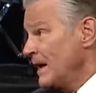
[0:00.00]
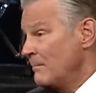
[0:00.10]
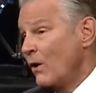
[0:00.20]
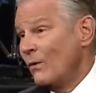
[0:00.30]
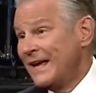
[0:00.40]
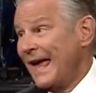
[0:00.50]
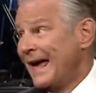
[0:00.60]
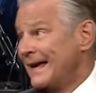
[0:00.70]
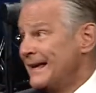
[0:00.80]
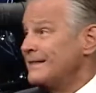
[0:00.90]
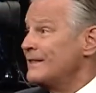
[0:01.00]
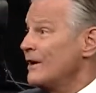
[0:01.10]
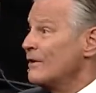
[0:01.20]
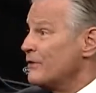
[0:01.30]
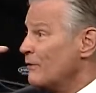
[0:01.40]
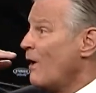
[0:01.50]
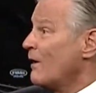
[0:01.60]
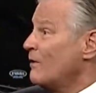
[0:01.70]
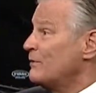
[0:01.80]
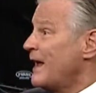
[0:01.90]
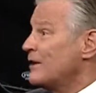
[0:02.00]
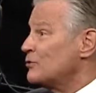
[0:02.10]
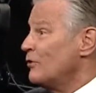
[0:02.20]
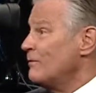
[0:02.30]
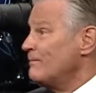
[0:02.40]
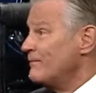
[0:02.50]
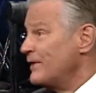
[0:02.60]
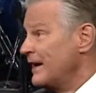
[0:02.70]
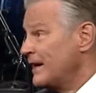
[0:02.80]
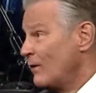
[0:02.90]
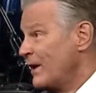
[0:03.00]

But we can't get there through our own natural thinking.